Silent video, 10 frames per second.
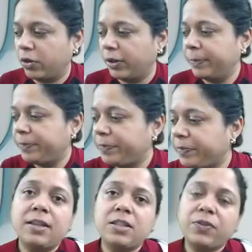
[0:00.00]
Joy.
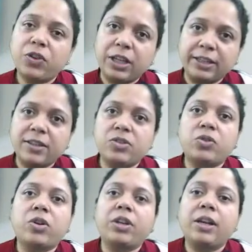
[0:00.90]
If you think this
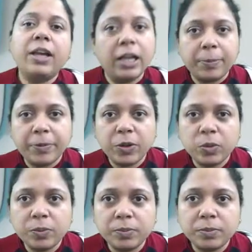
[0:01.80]
tutorial helped
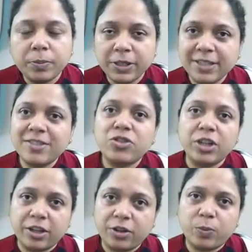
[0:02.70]
you, please
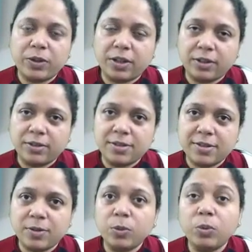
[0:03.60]
share it with
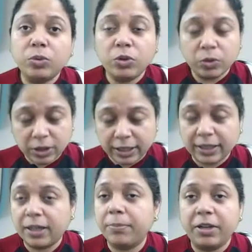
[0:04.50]
others who you
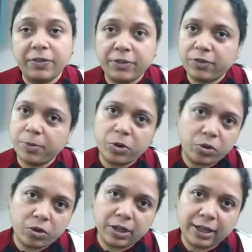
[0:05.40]
think can benefit from a
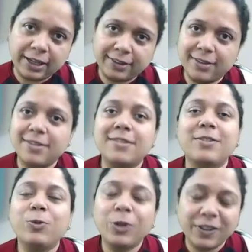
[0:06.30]
tutorial like this.
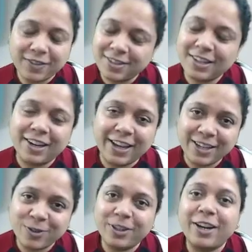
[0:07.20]
Do give this a
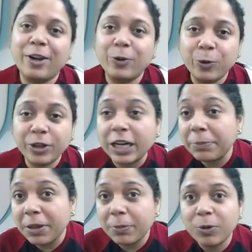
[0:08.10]
like so that I know there are
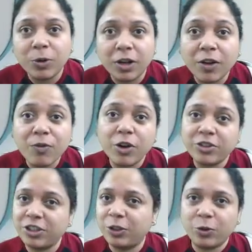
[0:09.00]
people who love
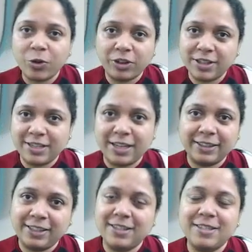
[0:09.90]
watching tutorials
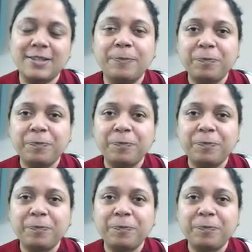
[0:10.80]
like these,